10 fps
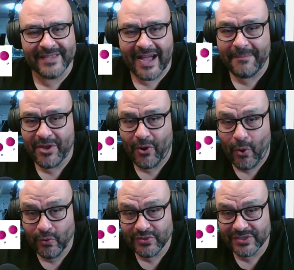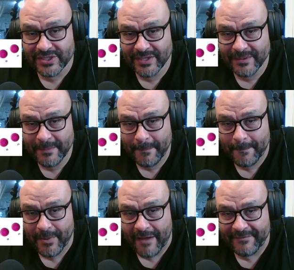I'm your host,
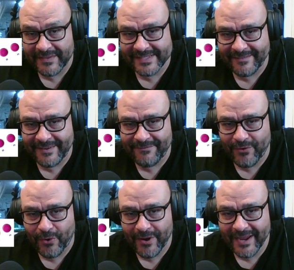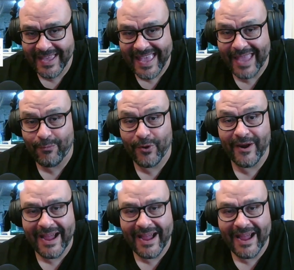Prophet74, and we're